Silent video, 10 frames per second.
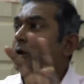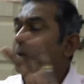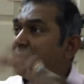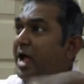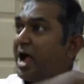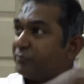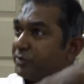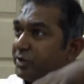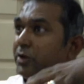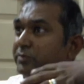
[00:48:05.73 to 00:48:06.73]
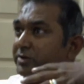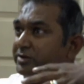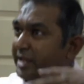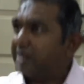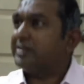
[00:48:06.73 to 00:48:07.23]
No, but after
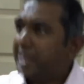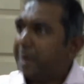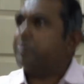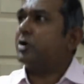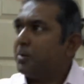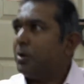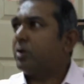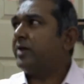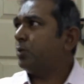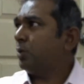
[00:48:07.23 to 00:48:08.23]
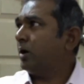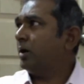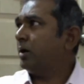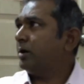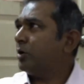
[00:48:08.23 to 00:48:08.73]
you've taken time to come out of that,
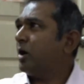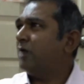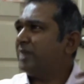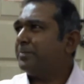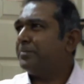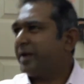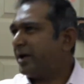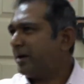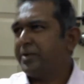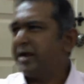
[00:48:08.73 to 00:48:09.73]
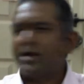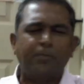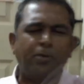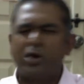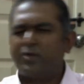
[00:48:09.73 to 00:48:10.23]
of that
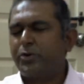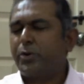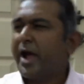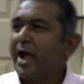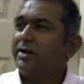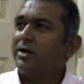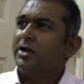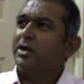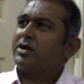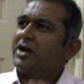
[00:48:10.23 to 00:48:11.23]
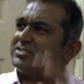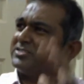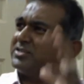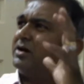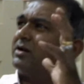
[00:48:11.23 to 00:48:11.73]
breakup or whatever you had,
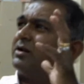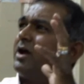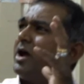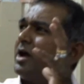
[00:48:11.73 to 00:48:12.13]
consider